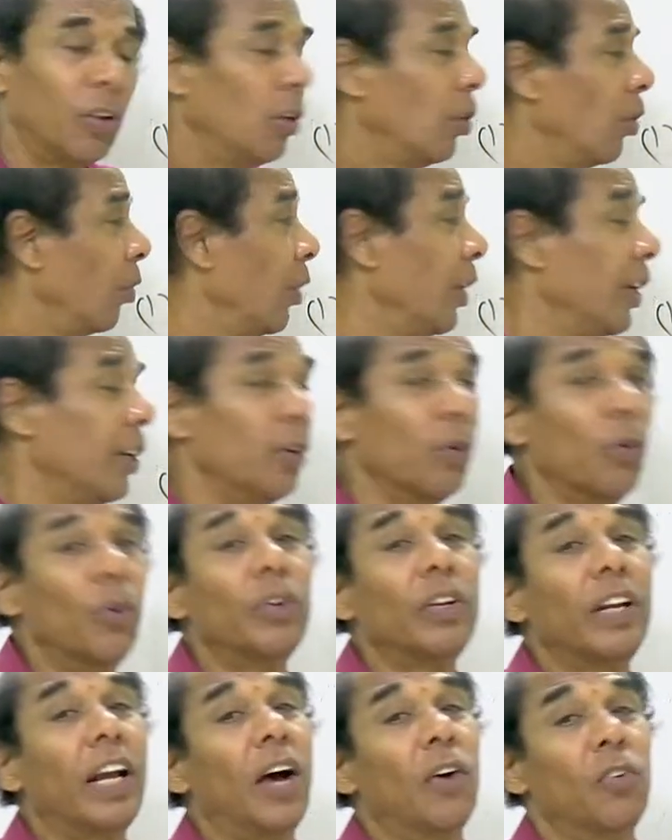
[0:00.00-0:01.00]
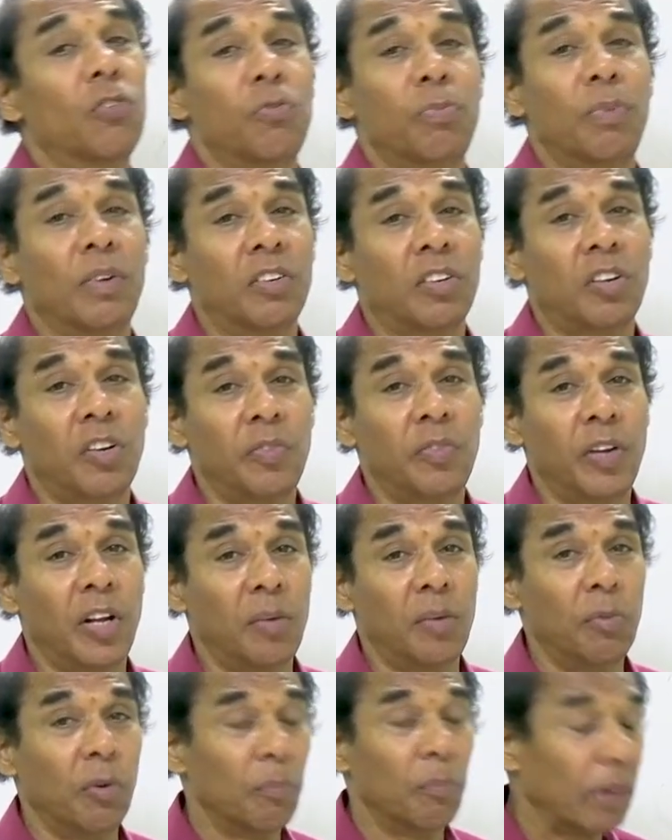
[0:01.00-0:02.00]
we don't have special verb
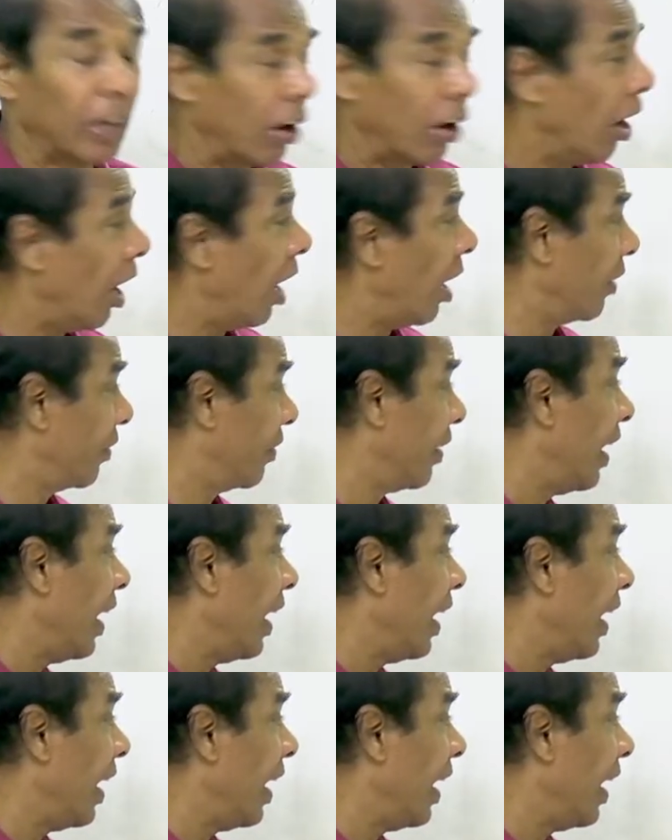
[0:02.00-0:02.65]
because